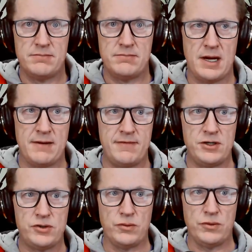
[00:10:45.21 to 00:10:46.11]

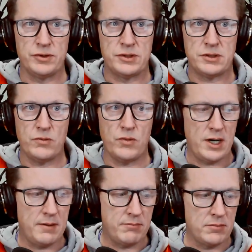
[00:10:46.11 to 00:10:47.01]
visuals when
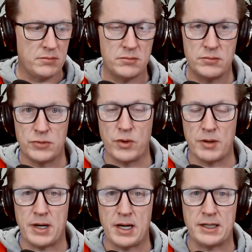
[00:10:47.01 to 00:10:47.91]
I'm doing
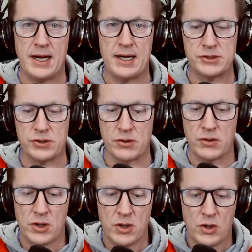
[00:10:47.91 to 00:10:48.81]
a podcast or
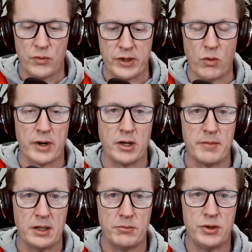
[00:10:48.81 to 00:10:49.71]
recording on
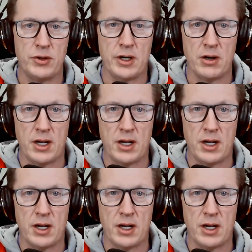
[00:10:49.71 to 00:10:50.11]
my computer here.